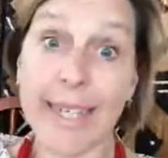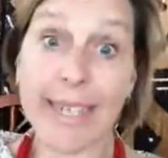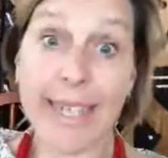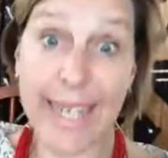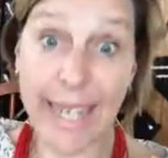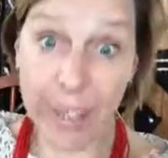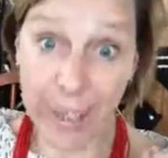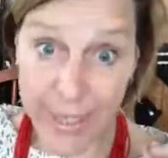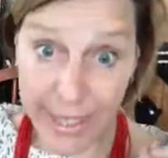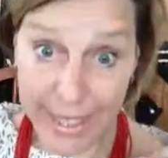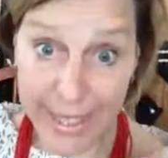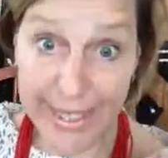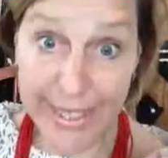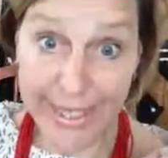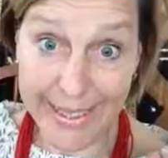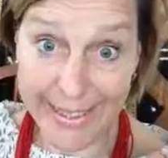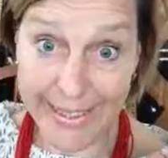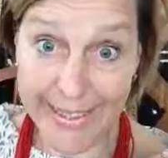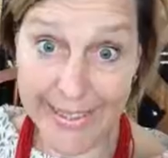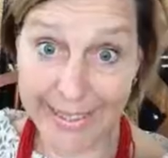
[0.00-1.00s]
and they are
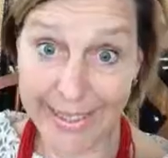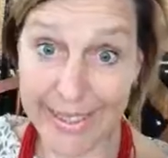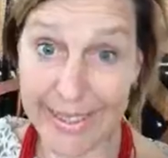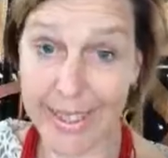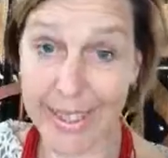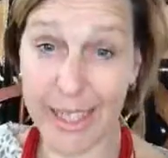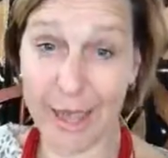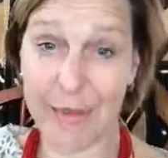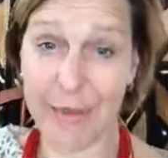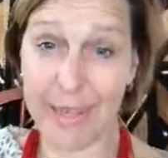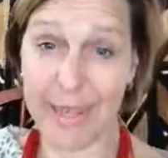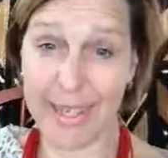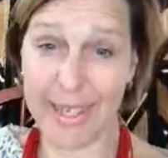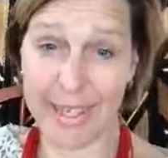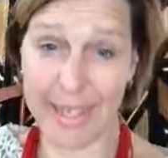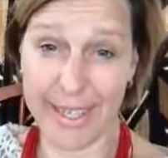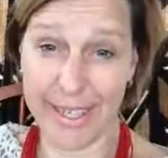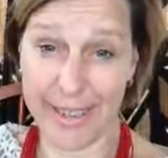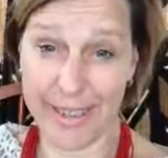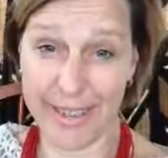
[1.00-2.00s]
telling us that the
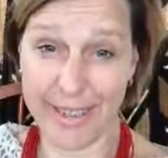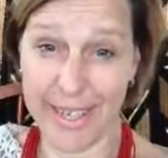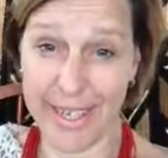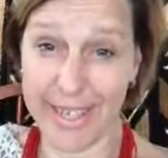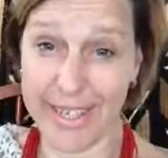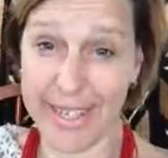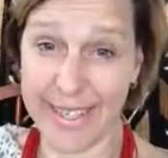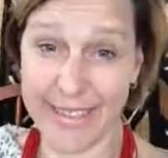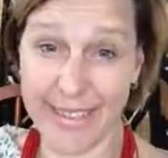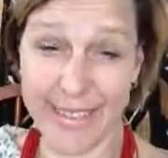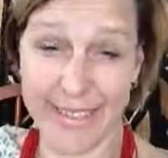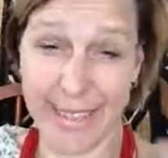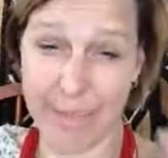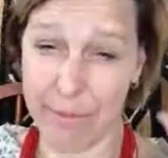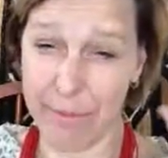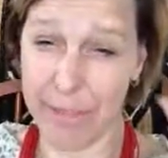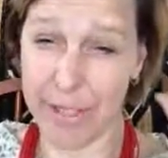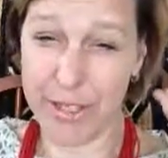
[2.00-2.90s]
community leaders said this to them,